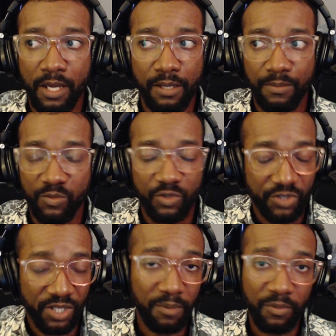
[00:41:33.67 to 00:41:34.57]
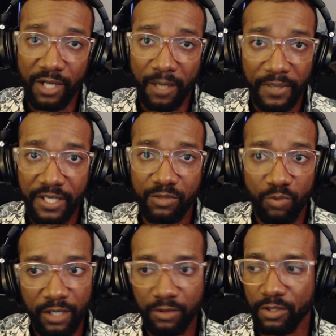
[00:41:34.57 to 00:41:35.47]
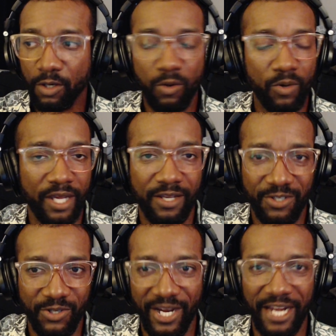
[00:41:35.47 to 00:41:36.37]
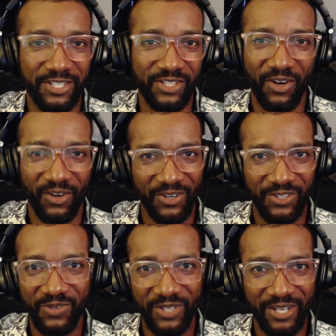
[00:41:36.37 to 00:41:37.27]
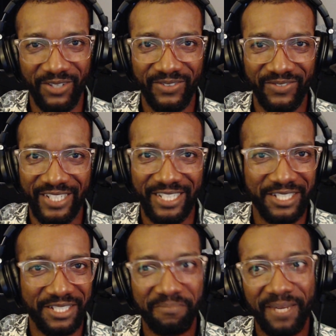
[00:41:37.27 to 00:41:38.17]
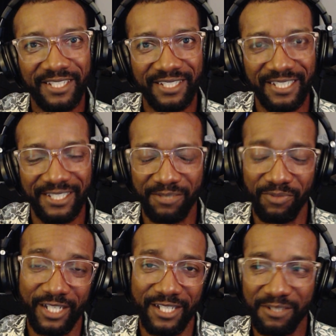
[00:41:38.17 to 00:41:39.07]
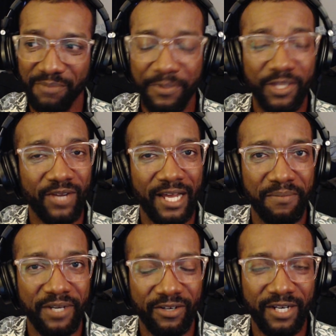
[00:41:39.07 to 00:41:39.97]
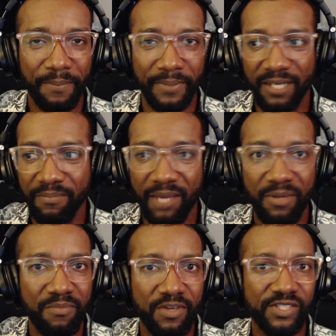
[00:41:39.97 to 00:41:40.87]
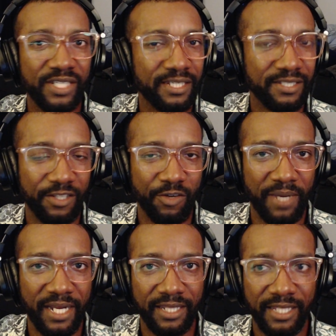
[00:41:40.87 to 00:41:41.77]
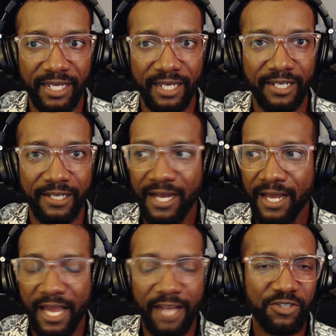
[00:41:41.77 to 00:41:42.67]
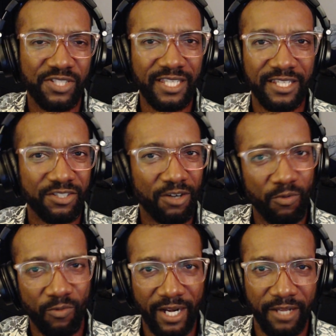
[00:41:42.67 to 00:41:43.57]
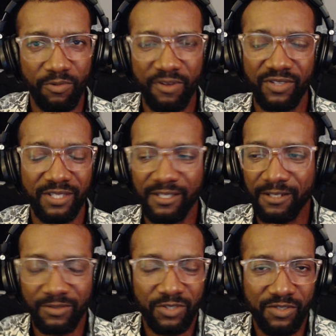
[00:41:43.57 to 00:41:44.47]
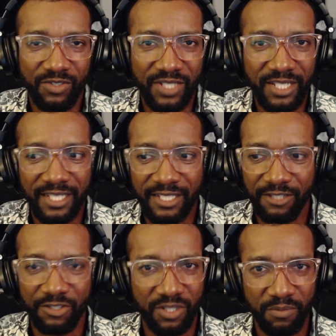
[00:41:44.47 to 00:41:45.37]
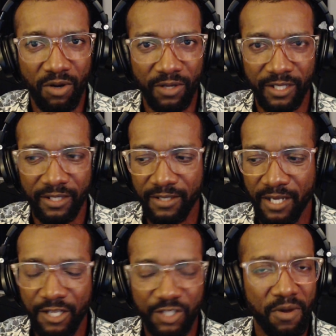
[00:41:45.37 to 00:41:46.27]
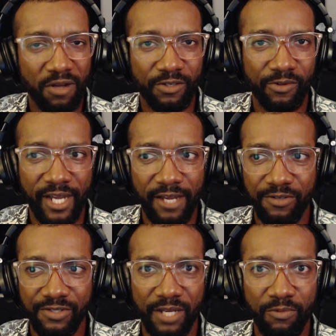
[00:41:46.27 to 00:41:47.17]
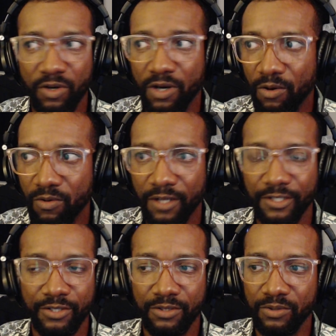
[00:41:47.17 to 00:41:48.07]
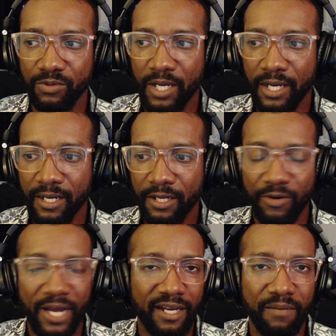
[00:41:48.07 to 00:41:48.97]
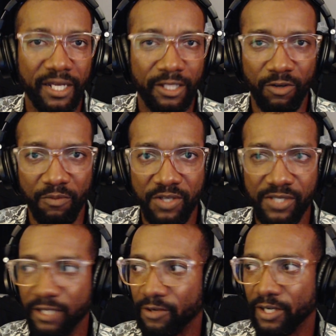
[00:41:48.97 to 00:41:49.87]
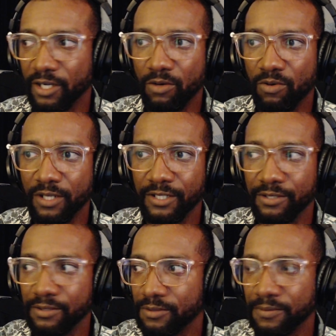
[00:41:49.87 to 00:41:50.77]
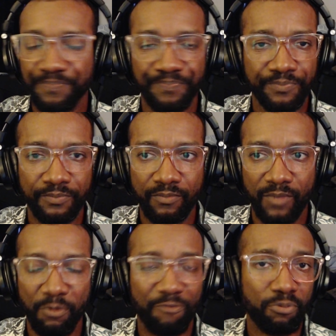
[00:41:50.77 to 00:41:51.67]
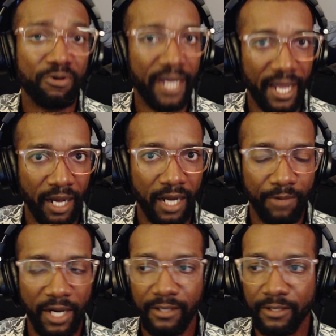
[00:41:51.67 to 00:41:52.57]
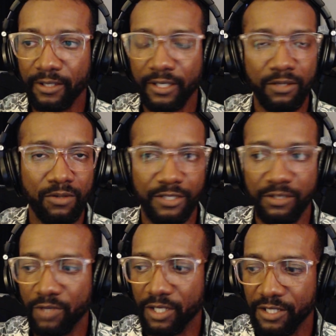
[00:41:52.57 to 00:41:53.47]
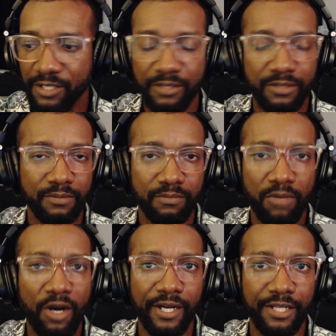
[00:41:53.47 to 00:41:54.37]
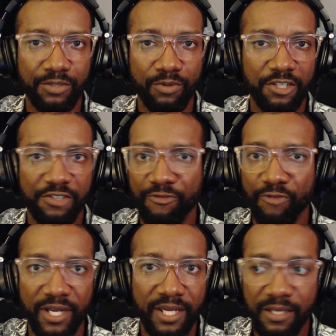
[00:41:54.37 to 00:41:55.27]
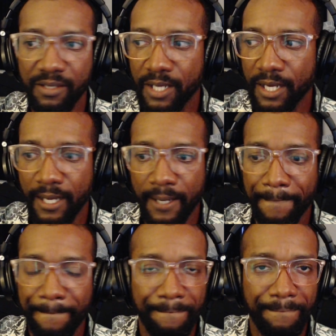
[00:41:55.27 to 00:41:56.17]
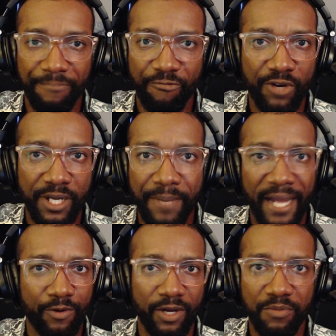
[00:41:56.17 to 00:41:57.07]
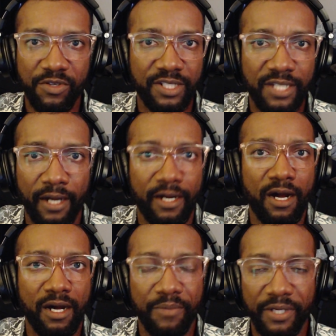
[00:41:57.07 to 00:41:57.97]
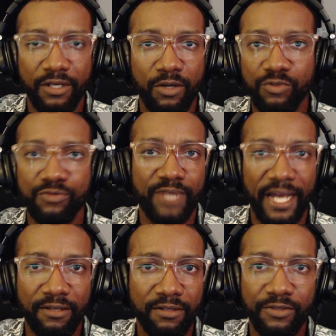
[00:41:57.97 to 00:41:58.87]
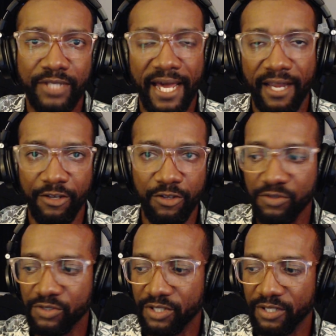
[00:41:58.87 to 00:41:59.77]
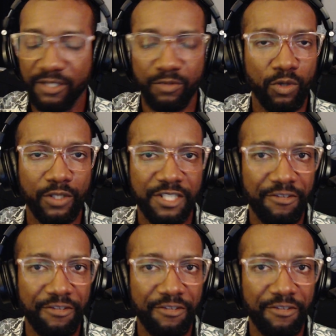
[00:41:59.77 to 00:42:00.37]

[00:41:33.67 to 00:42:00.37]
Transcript: Some companies will go and create a song on Udio because it makes sense, because maybe they're not a bigger company. Maybe music isn't their main thing. And you see this already. You see this in smaller creators. They will go on to, they're not going to make their own music. They're going to go on to, but pre-AI, right? They're going to go on to one of these markets where it's free backgroundmusic.com and go download that and use the royalty free